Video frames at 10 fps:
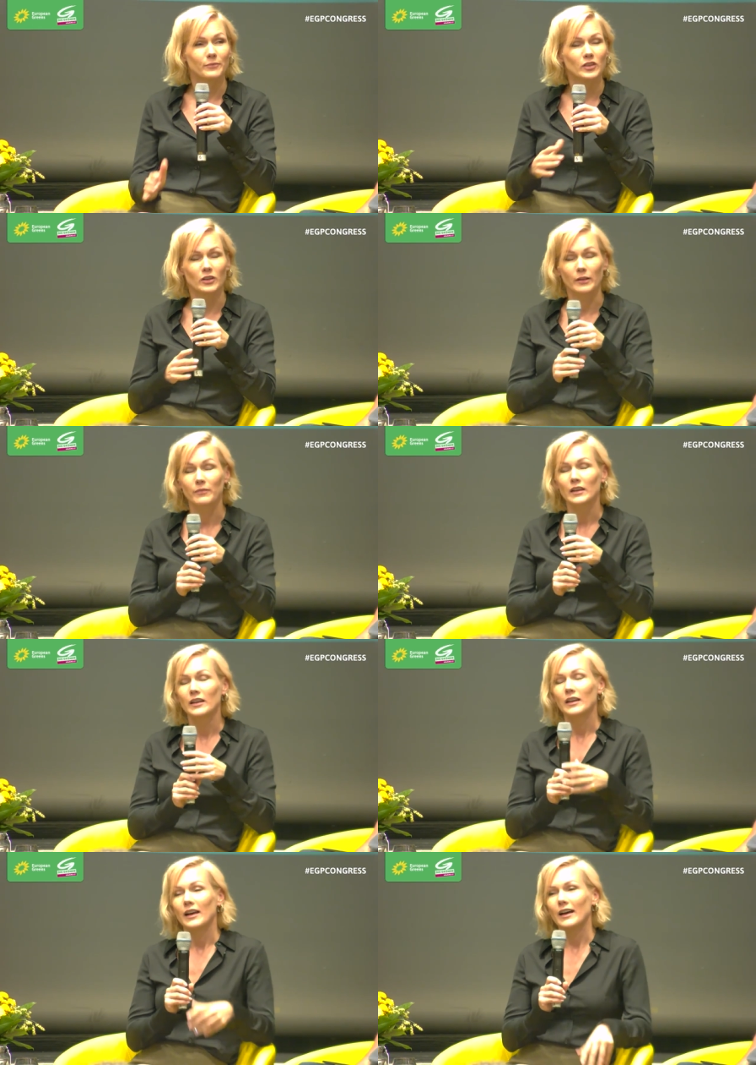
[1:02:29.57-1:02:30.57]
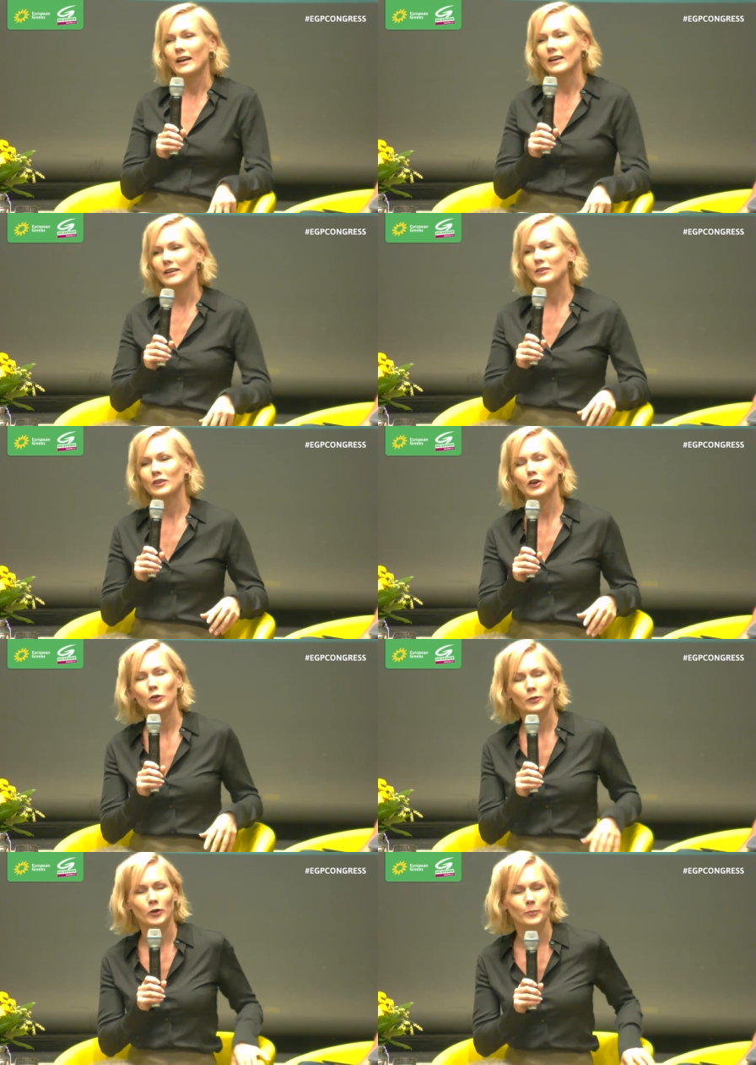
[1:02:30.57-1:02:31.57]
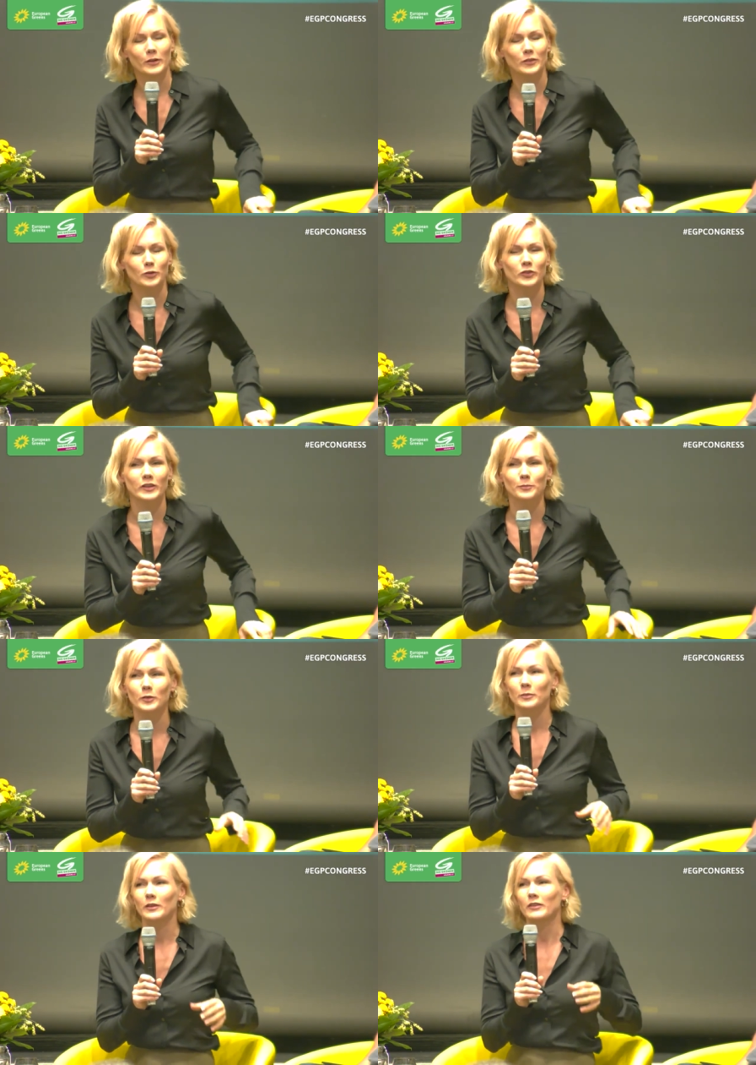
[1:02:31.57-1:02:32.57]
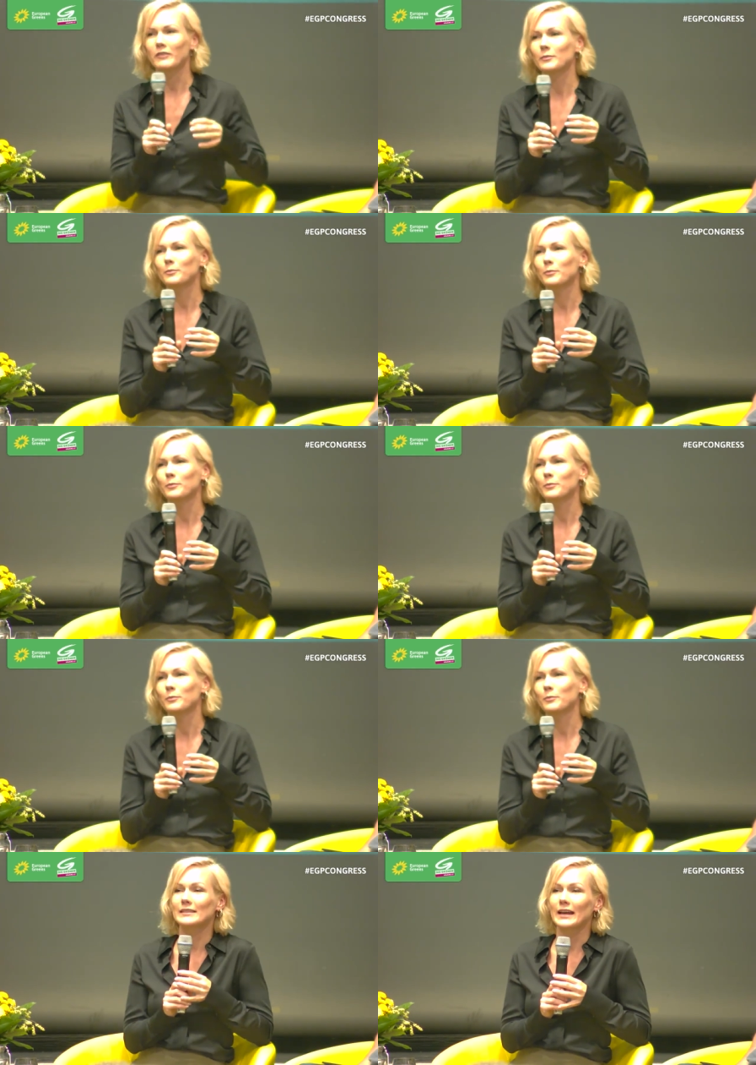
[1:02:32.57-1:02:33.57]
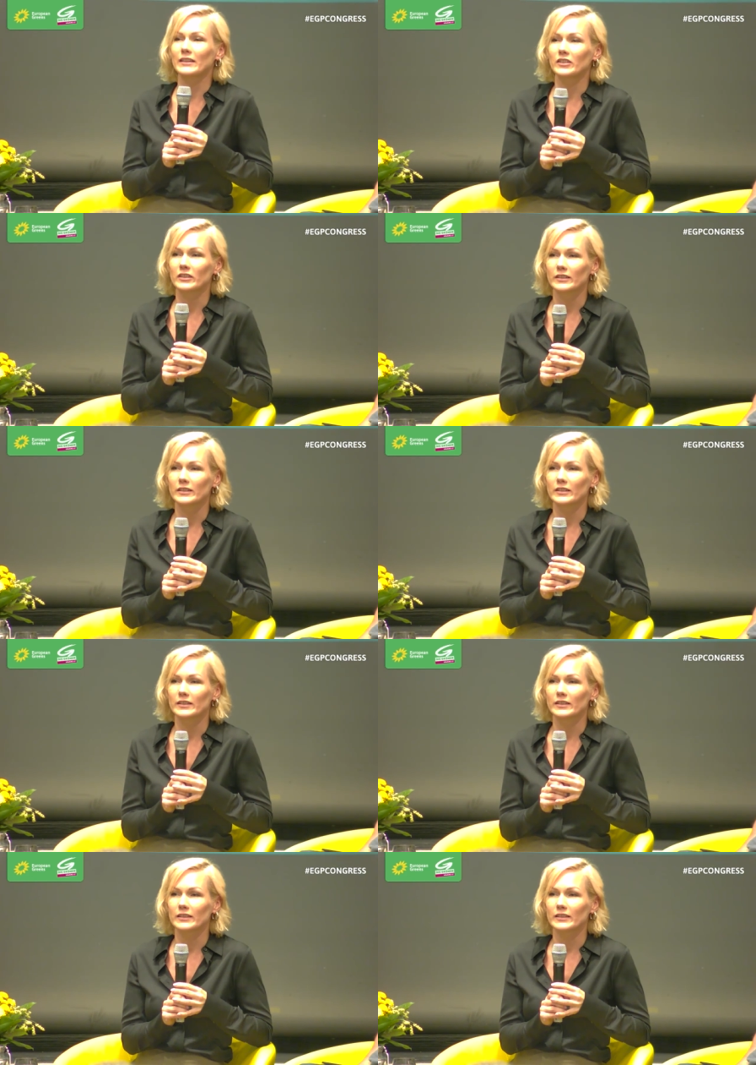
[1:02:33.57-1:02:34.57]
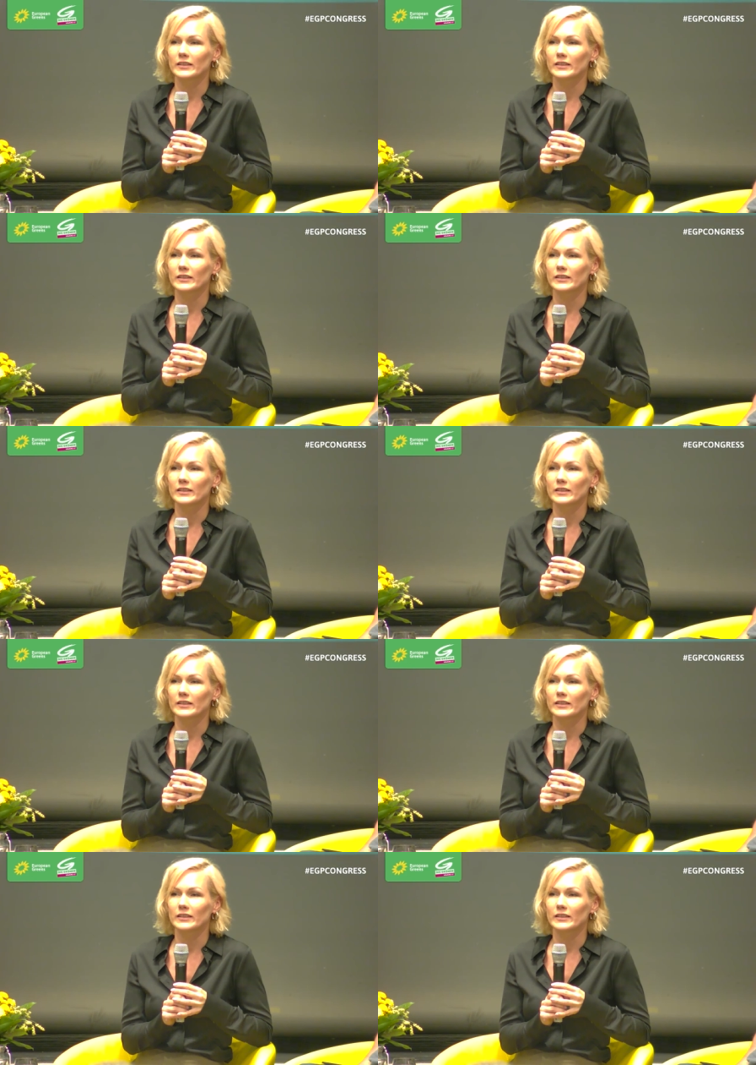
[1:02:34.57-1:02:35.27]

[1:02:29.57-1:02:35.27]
sorry. Corporate social responsibility standards and directive,